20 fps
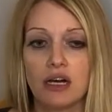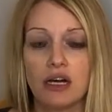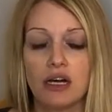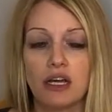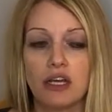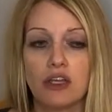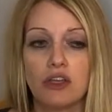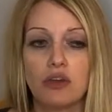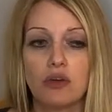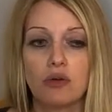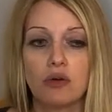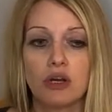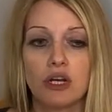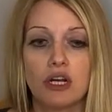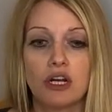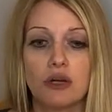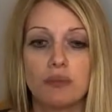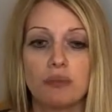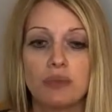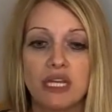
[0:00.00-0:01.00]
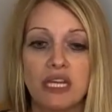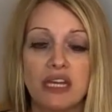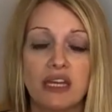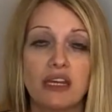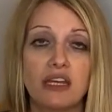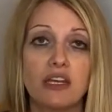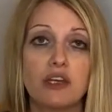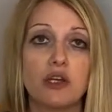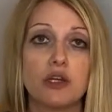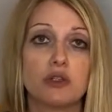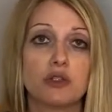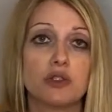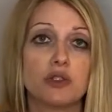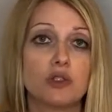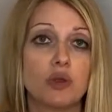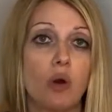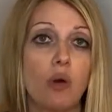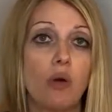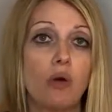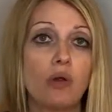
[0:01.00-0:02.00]
your being, your
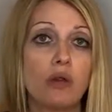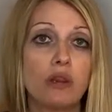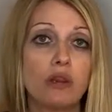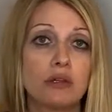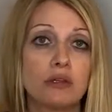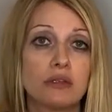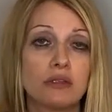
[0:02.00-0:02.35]
soul,